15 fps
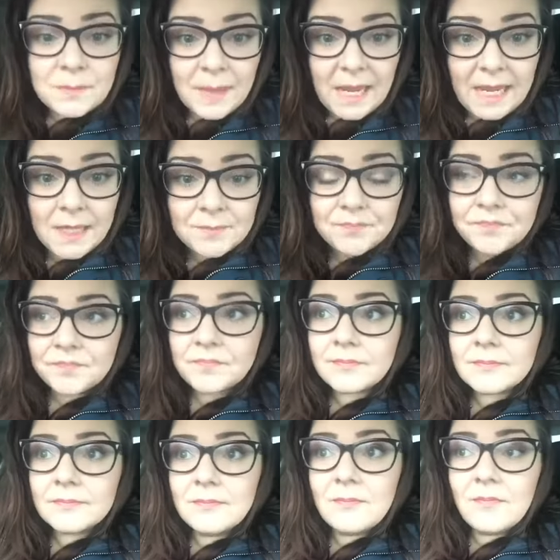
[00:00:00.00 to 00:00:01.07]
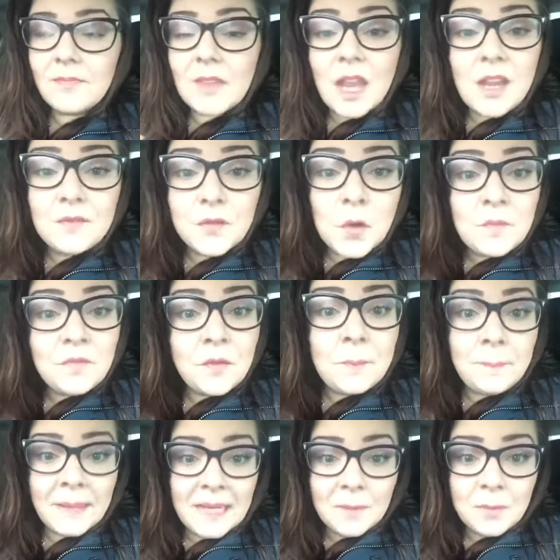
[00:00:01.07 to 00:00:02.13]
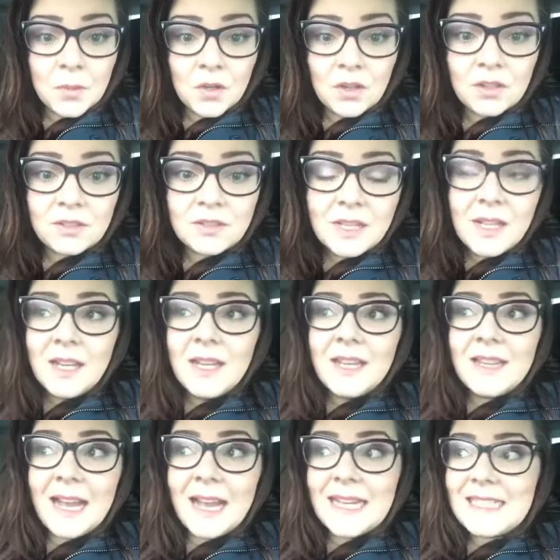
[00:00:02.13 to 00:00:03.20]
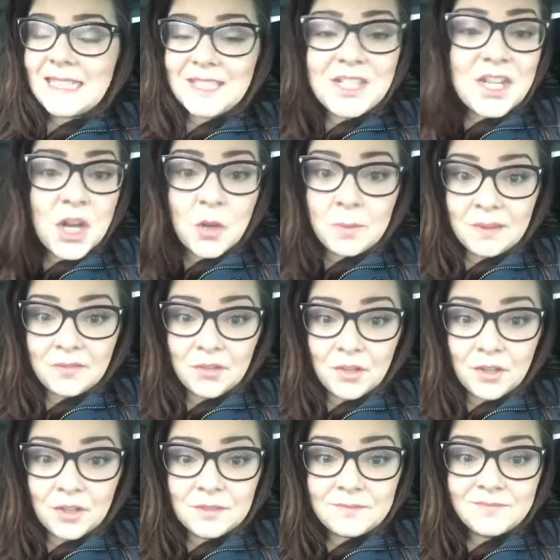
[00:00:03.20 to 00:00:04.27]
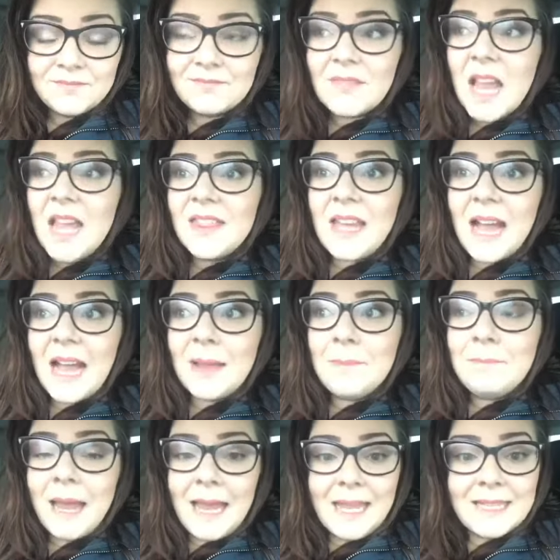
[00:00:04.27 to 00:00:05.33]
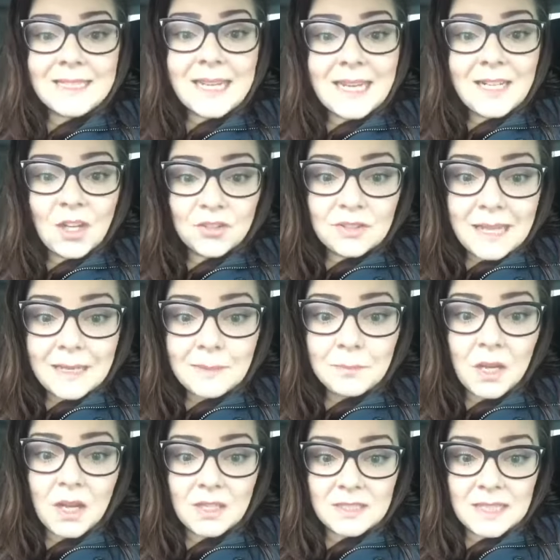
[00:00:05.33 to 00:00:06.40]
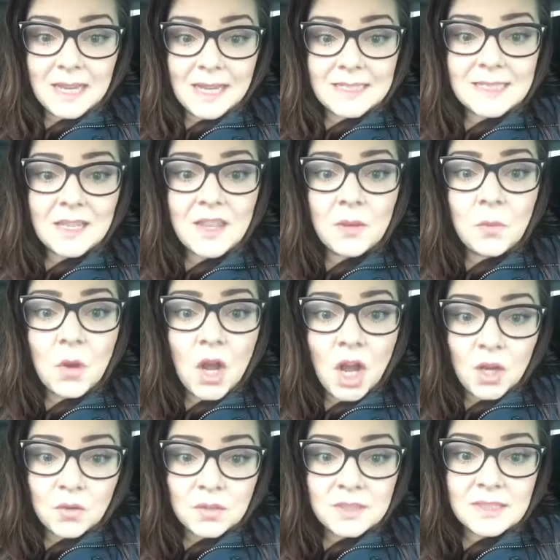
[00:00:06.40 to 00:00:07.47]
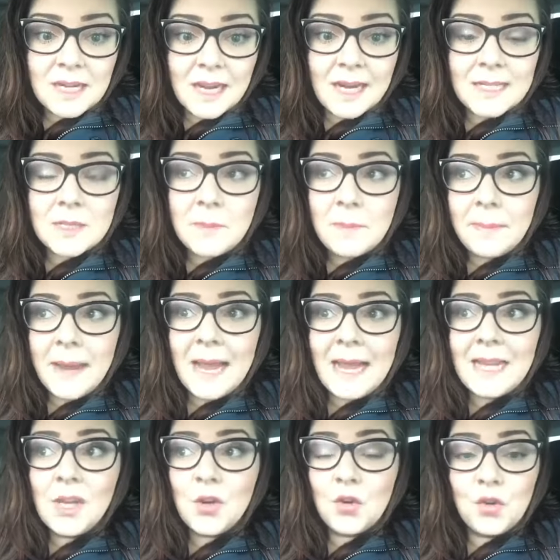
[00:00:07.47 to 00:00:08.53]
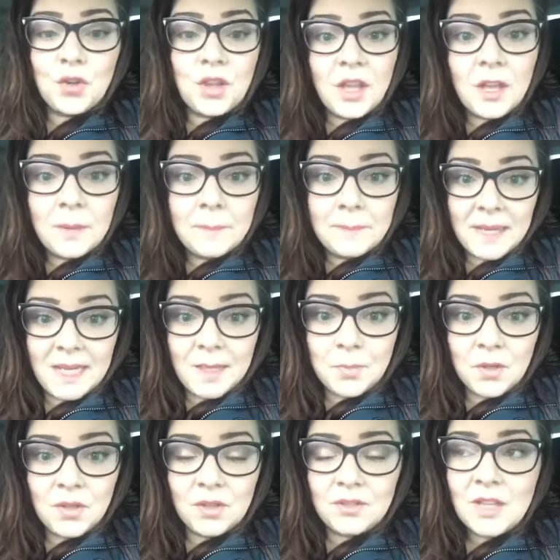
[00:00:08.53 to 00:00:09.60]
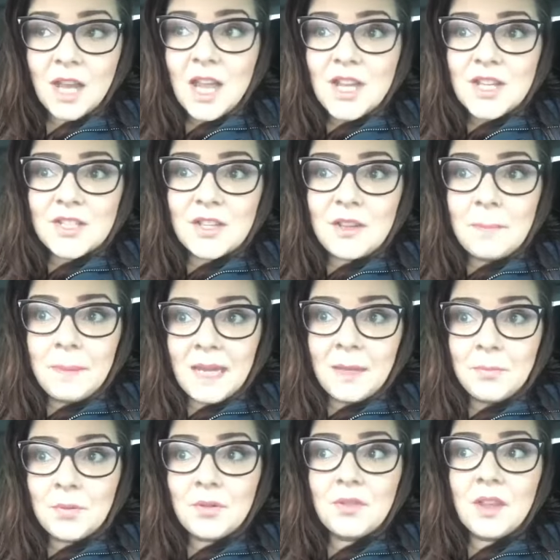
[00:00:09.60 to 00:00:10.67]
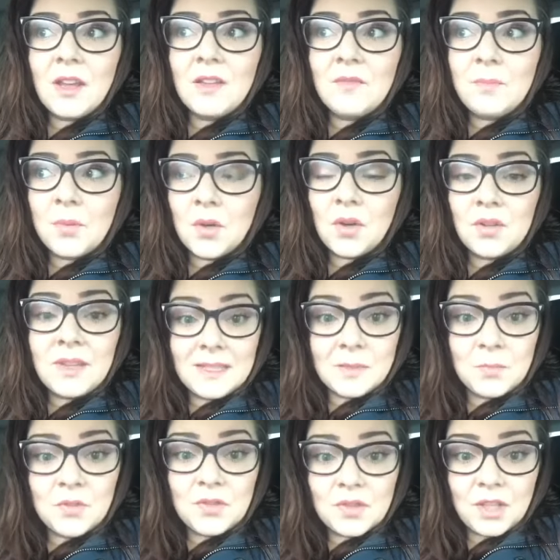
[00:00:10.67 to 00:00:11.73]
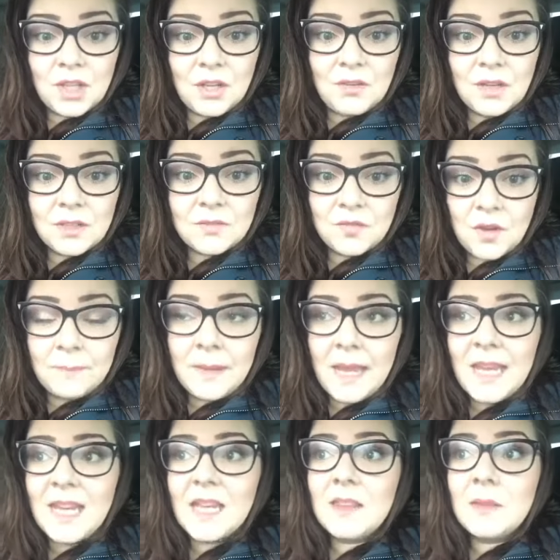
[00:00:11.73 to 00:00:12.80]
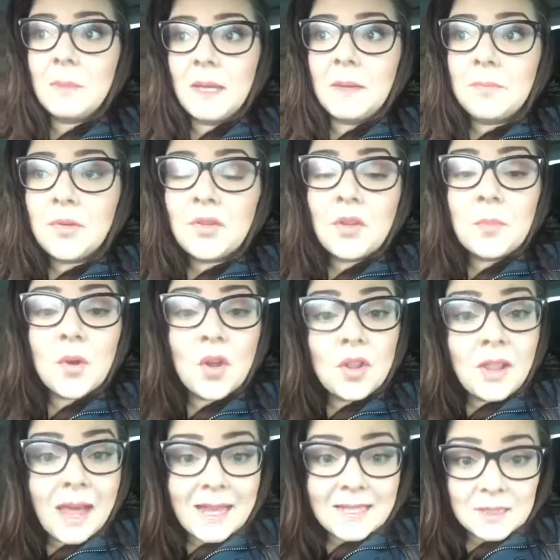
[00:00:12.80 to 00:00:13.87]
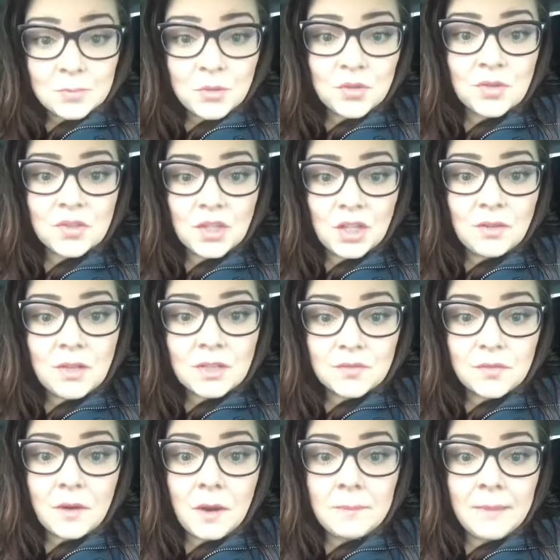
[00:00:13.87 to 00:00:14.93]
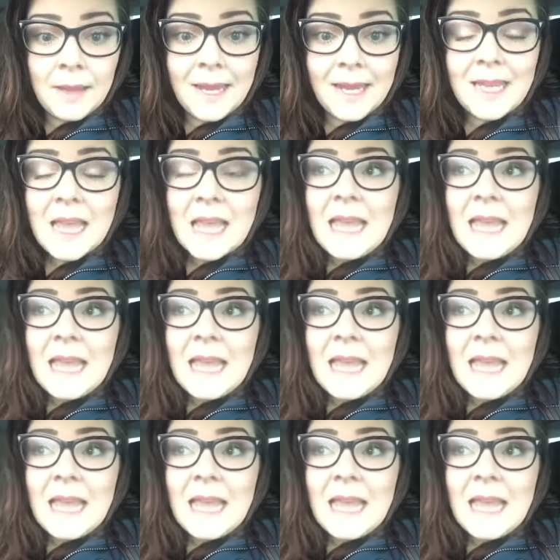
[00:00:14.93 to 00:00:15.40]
me have come from people that I didn't know before that I met in online parties that were hosted by other people. So the people that have bought this month's kudos from me and the people that bought last month's kudos from me